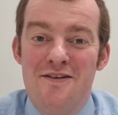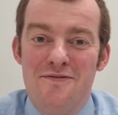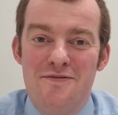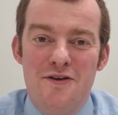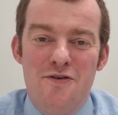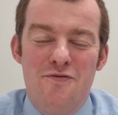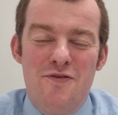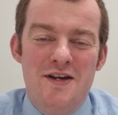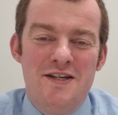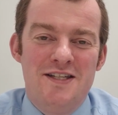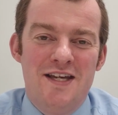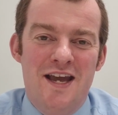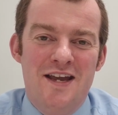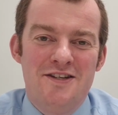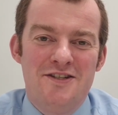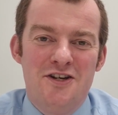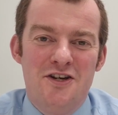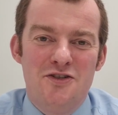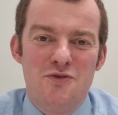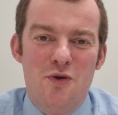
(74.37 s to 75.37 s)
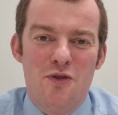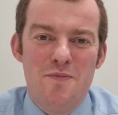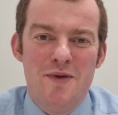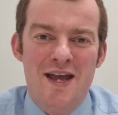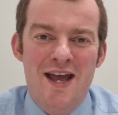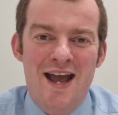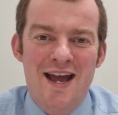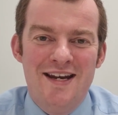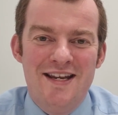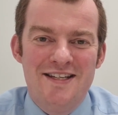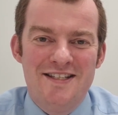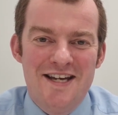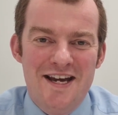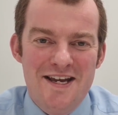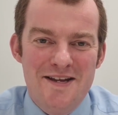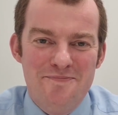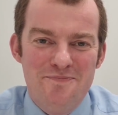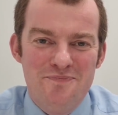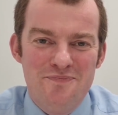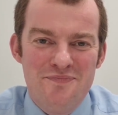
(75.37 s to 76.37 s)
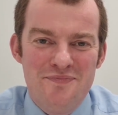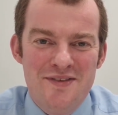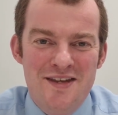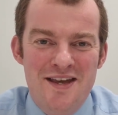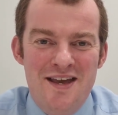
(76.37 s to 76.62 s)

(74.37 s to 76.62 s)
feel free to get in touch with me at any time.